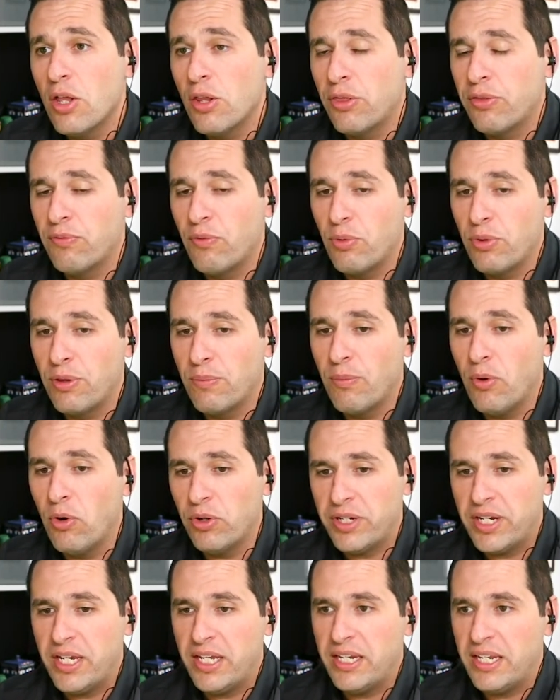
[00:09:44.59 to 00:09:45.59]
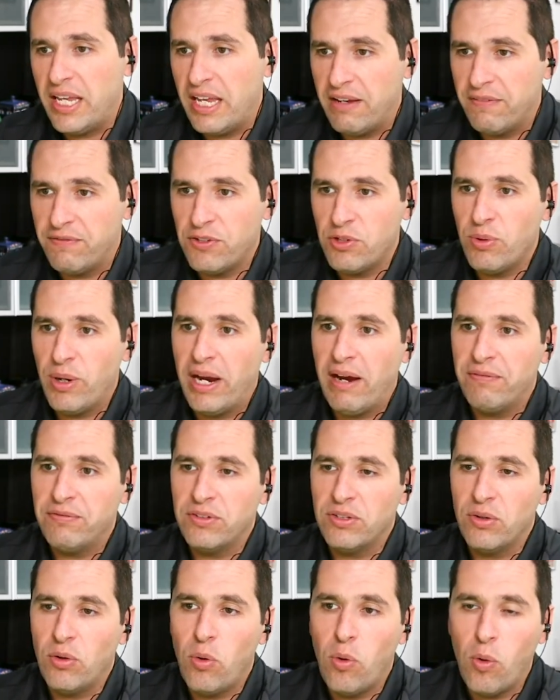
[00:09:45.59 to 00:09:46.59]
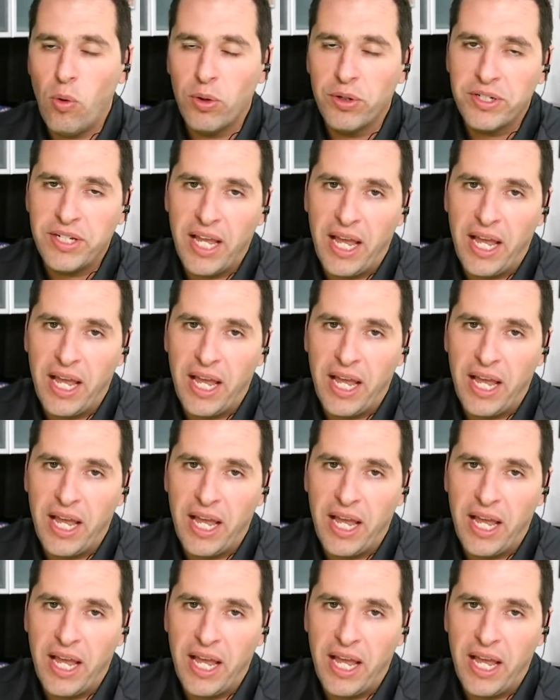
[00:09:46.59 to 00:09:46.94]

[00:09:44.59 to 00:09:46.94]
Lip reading: through the market if you have to hoard